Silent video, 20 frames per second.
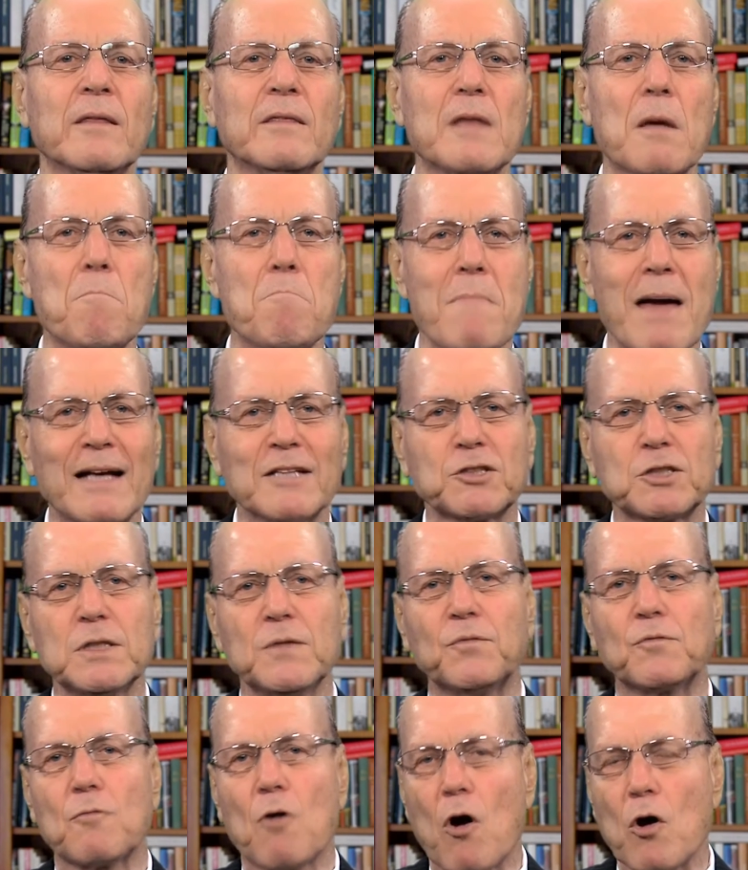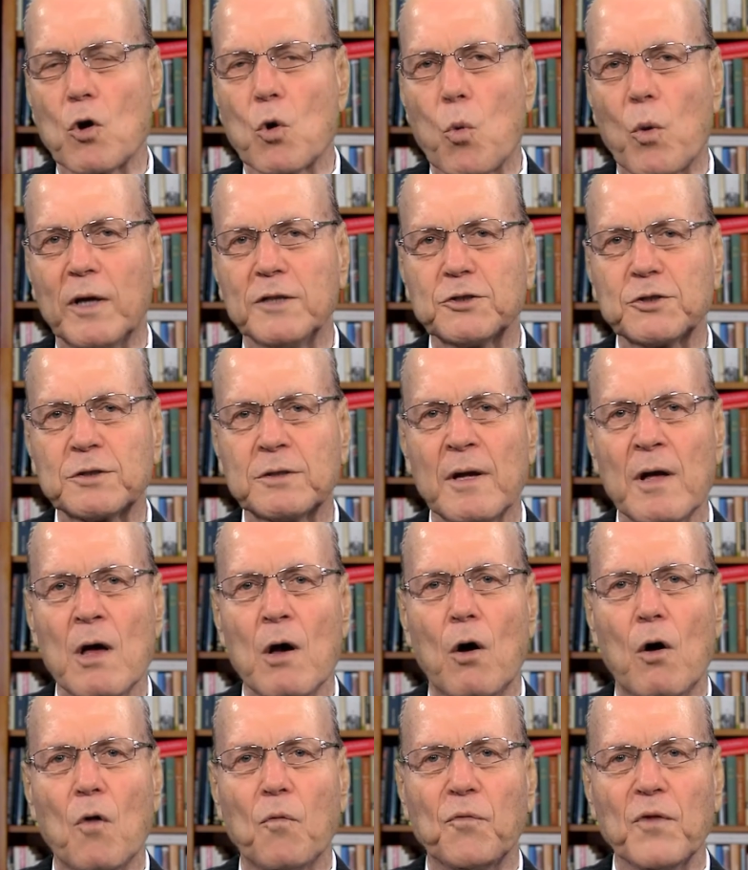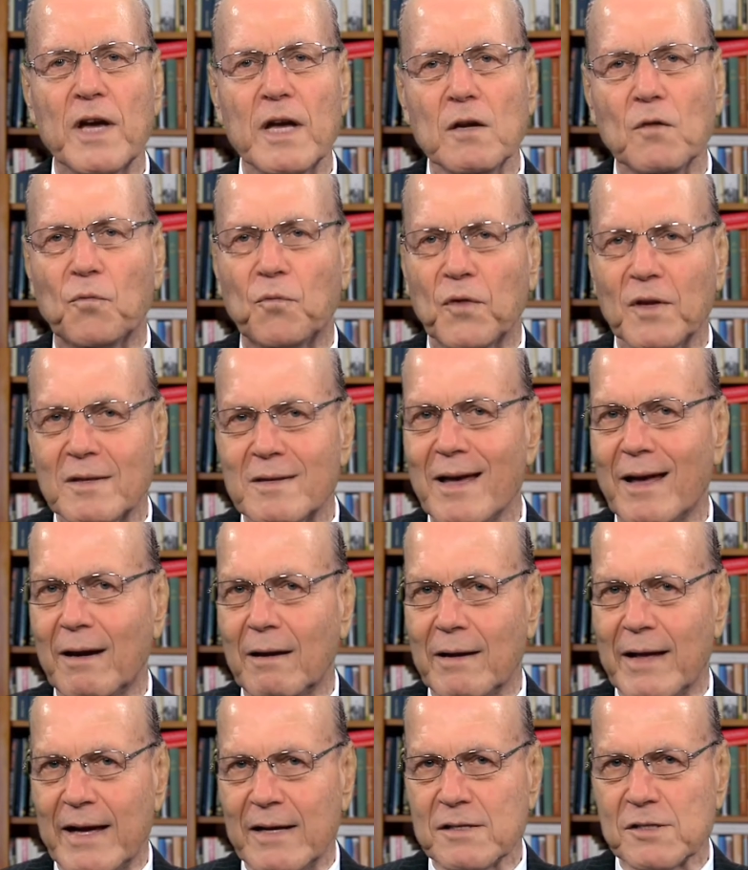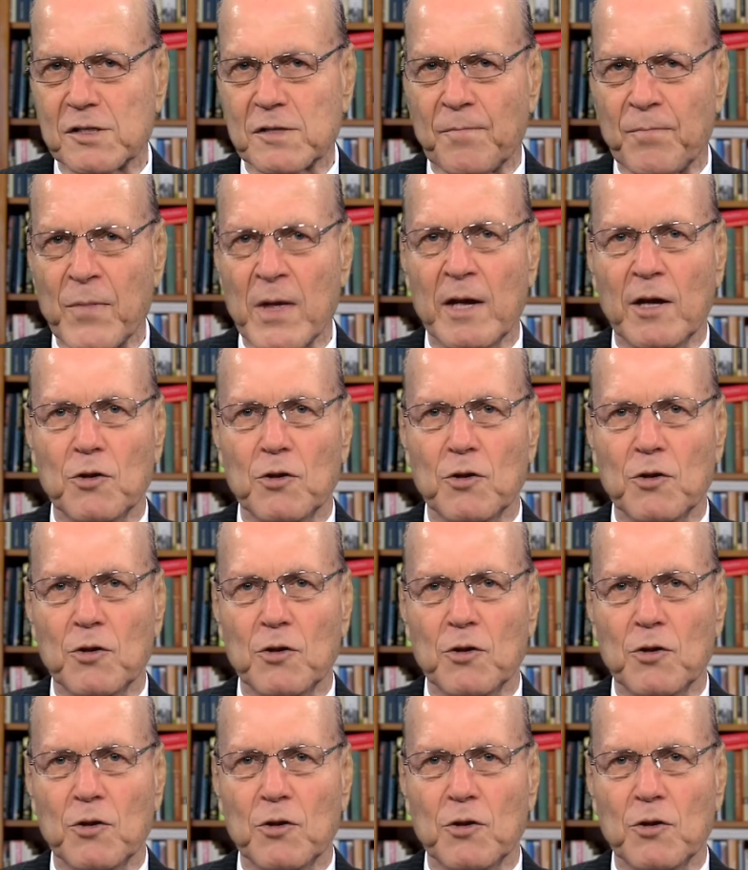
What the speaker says: the massive conquest of infidel lands